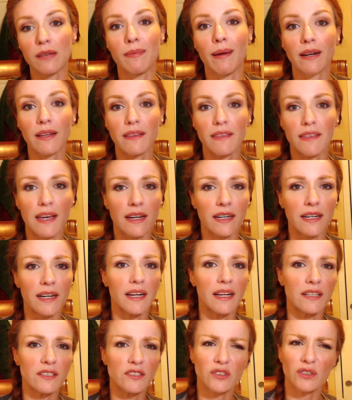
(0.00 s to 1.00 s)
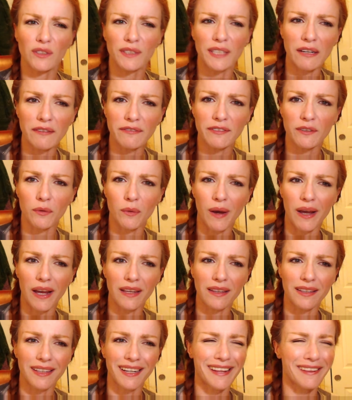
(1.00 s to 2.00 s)
about it then, and it had sold out for a while,
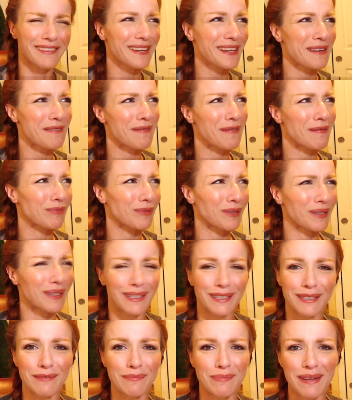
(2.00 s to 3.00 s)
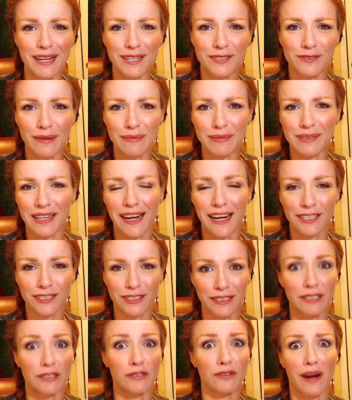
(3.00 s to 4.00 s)
and I think at one point, like, the BH website
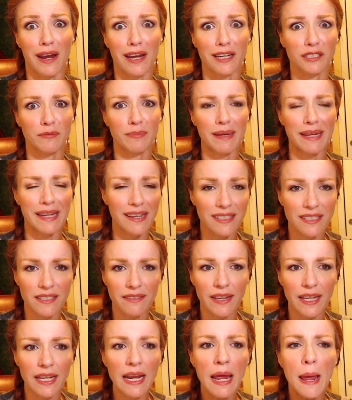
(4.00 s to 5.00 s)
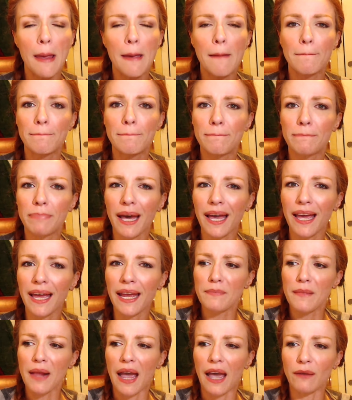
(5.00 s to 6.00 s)
actually crashed because of it. But
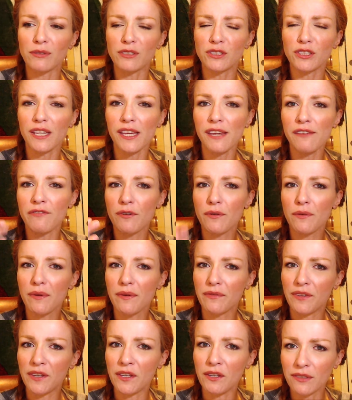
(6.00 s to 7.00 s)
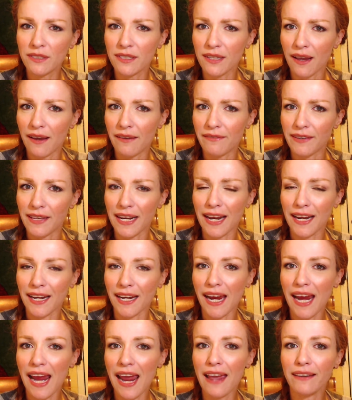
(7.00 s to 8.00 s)
I was looking for reviews of it, and I
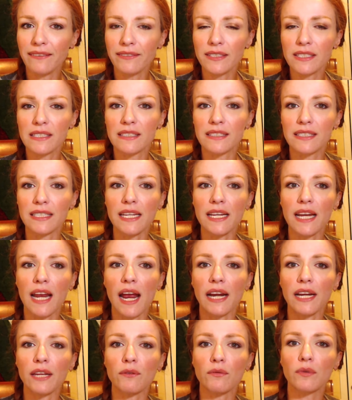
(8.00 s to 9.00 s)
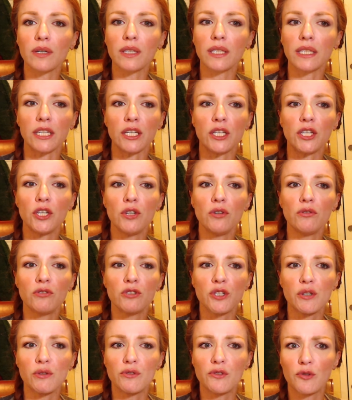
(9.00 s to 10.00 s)
haven't seen any really huge
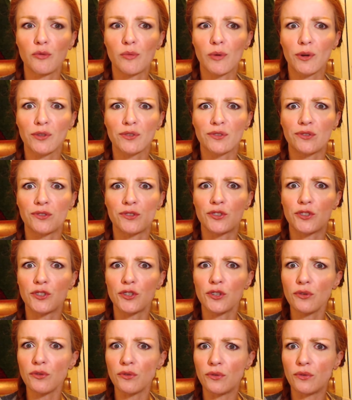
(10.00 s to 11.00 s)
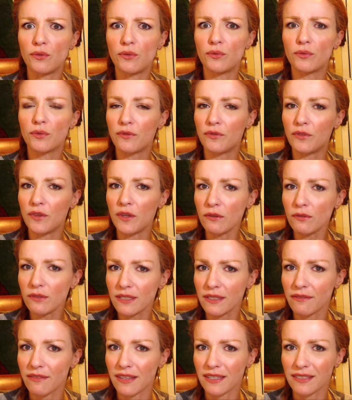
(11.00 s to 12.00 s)
YouTubers do reviews
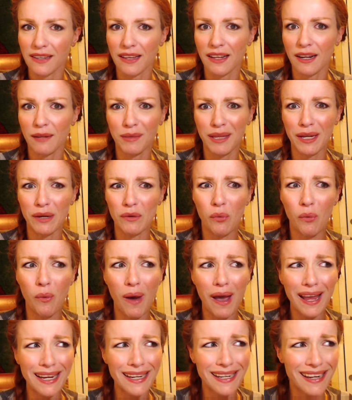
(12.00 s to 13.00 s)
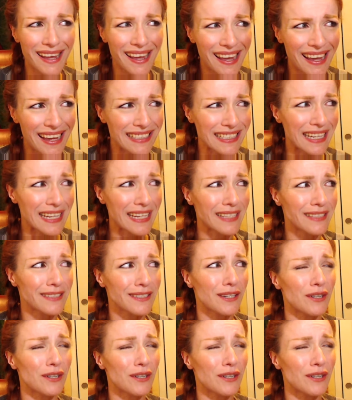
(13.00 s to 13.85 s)
of this, and I'm like, why not? It's